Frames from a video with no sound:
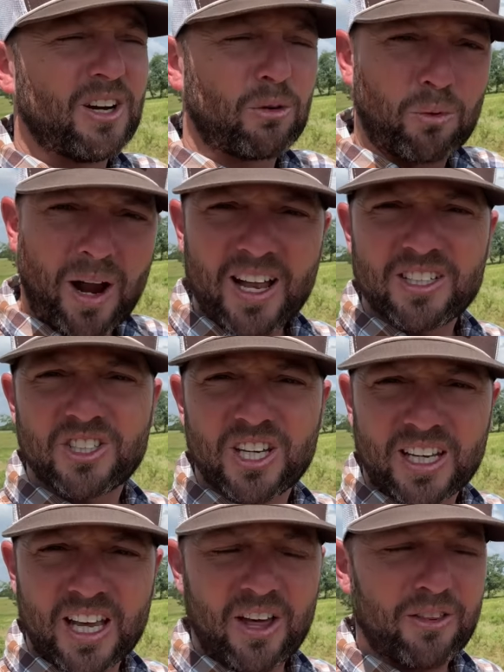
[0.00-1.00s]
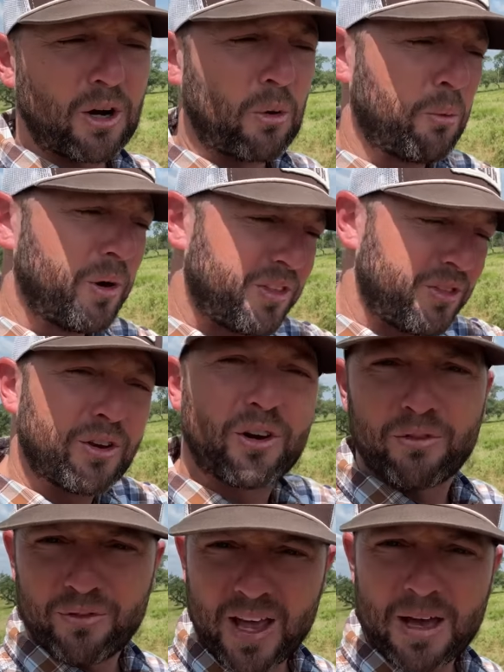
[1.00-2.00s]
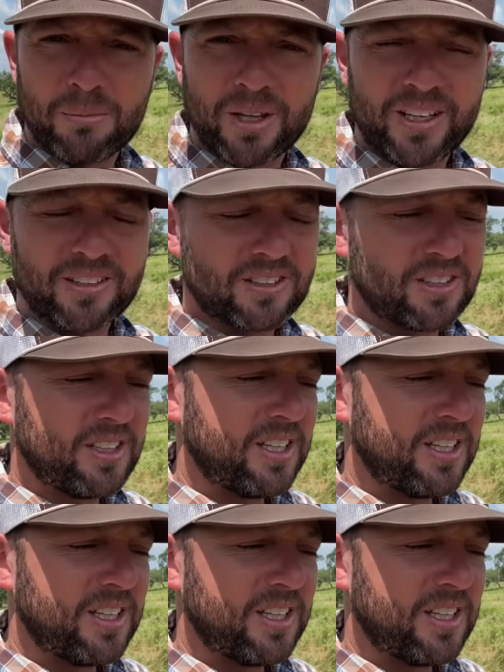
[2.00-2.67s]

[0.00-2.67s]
ranch together with their families,